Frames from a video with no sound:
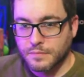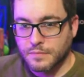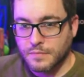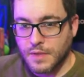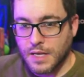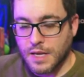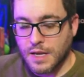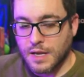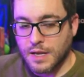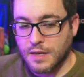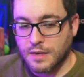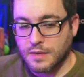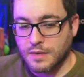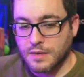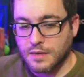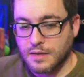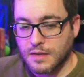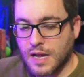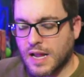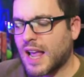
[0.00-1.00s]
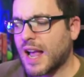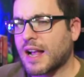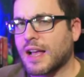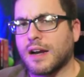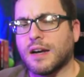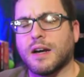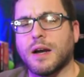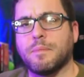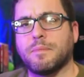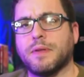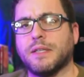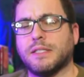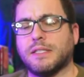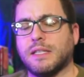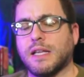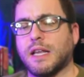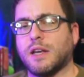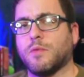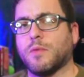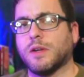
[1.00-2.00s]
and uh, yeah, I got it on
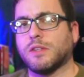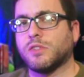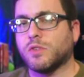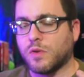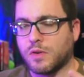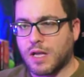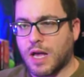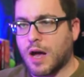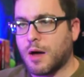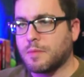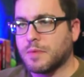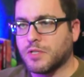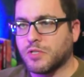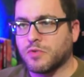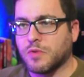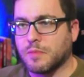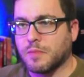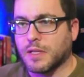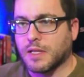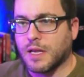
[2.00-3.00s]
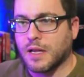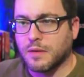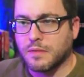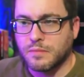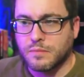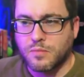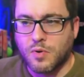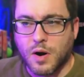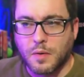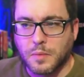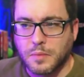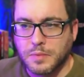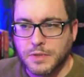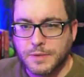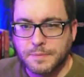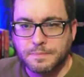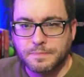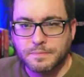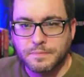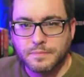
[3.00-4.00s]
PC anyway. So yeah, I'll be streaming that
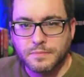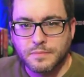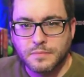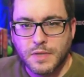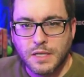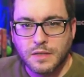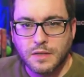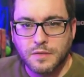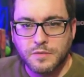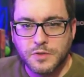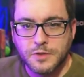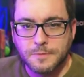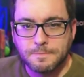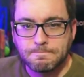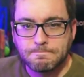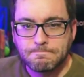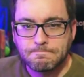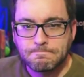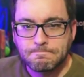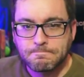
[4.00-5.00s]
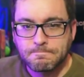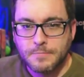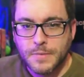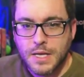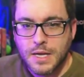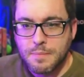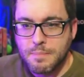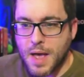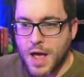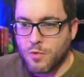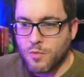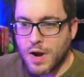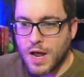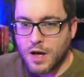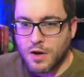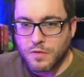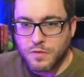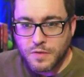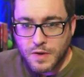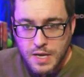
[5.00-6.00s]
probably. I'd love to. Matt
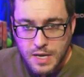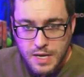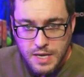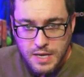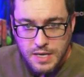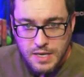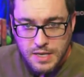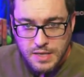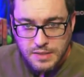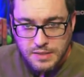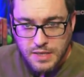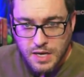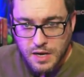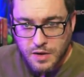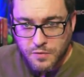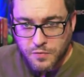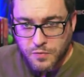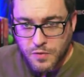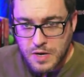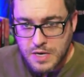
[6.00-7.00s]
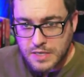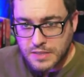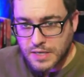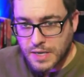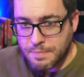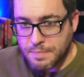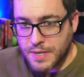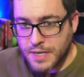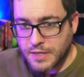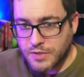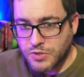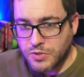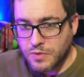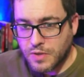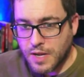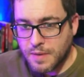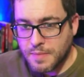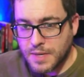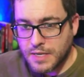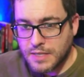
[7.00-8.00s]
Ralph. Zeonic Front is a PS2
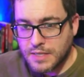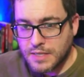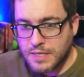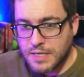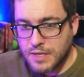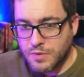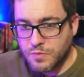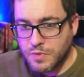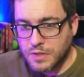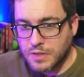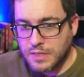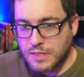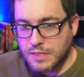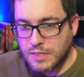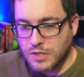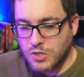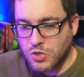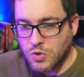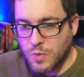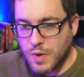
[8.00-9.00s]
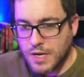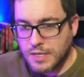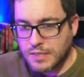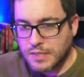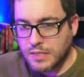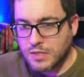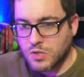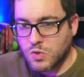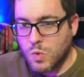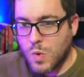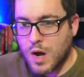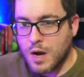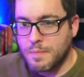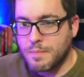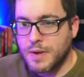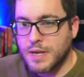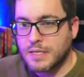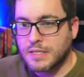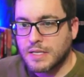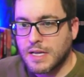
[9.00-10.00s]
game that did release in the US. It's squad
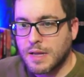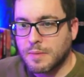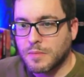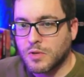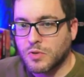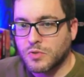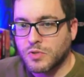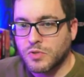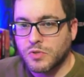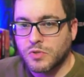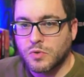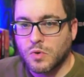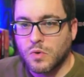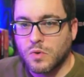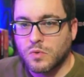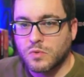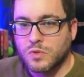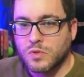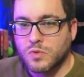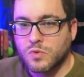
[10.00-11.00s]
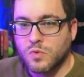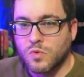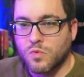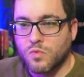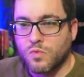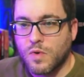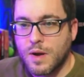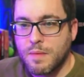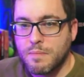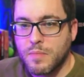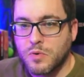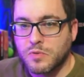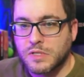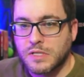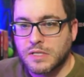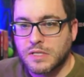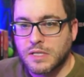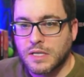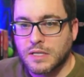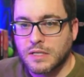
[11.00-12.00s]
based game closer to old school Rainbow
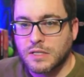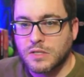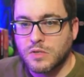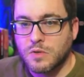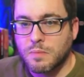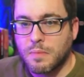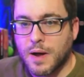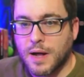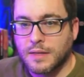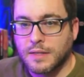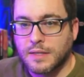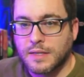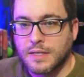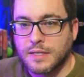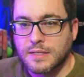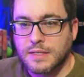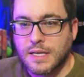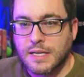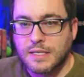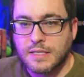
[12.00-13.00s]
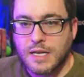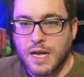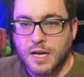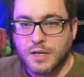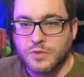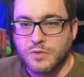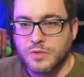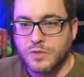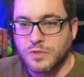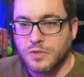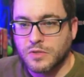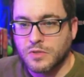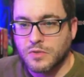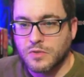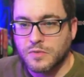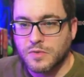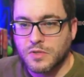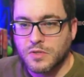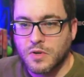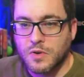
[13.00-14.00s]
Six. You pilot things like Zaku's and
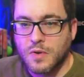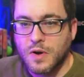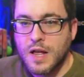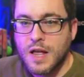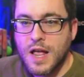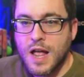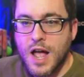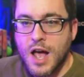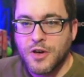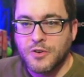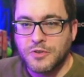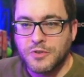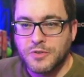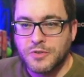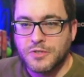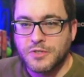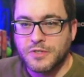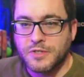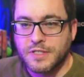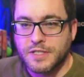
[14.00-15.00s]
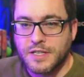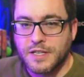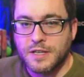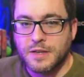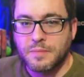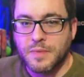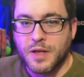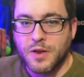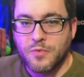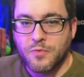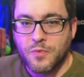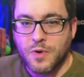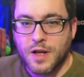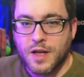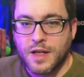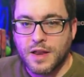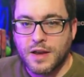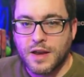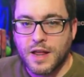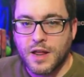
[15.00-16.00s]
Goufs. So, how you use your team and
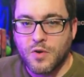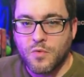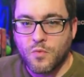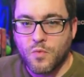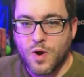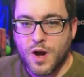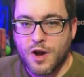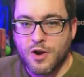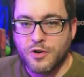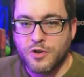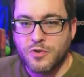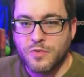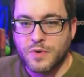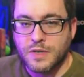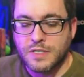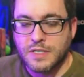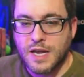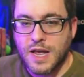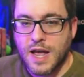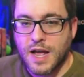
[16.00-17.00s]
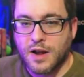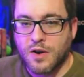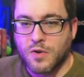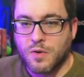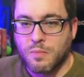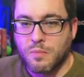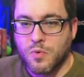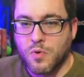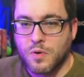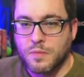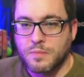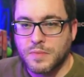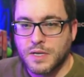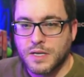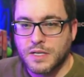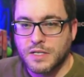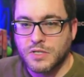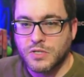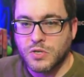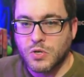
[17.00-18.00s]
when and where you attack are important
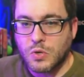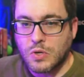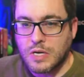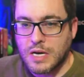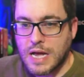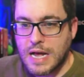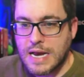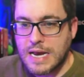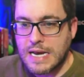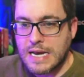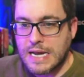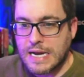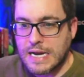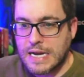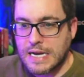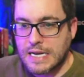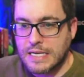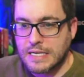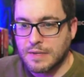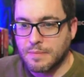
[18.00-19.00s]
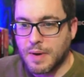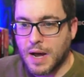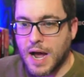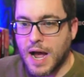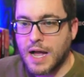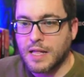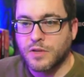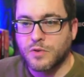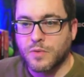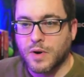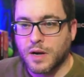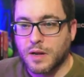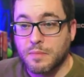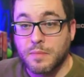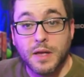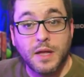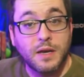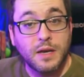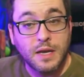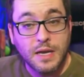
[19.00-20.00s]
because you're not in a Gundam. I highly
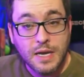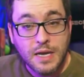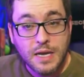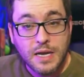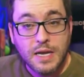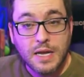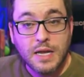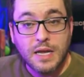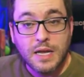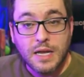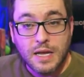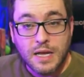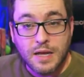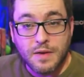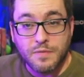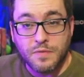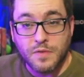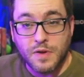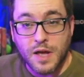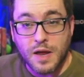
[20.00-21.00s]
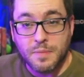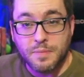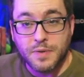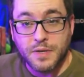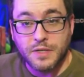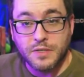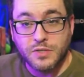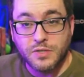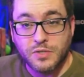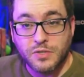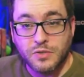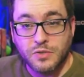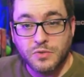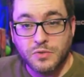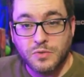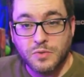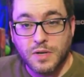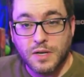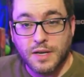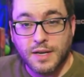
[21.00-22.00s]
recommend if you got a
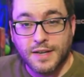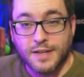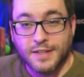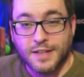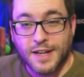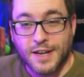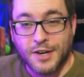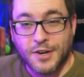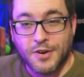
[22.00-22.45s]
PS2 and like